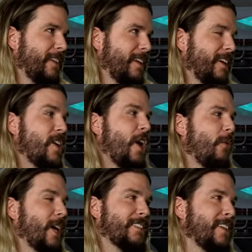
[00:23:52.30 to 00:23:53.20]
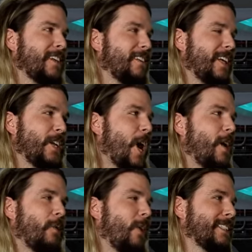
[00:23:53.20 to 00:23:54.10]
No, it wasn't the no,
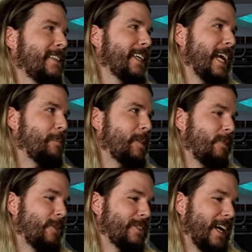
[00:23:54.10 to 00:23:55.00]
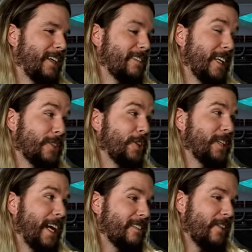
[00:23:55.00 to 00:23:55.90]
it wasn't the Game of Thrones guys. That's a good
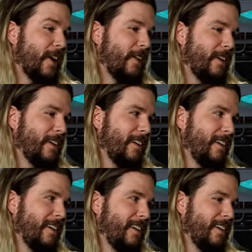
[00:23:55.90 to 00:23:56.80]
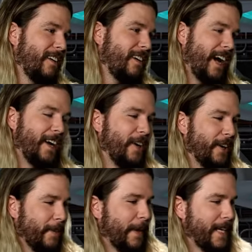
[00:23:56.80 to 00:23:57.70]
guess though. I don't know.
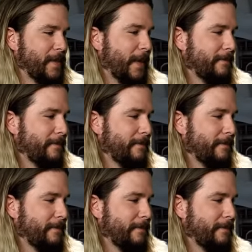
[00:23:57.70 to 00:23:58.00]
Get back to me.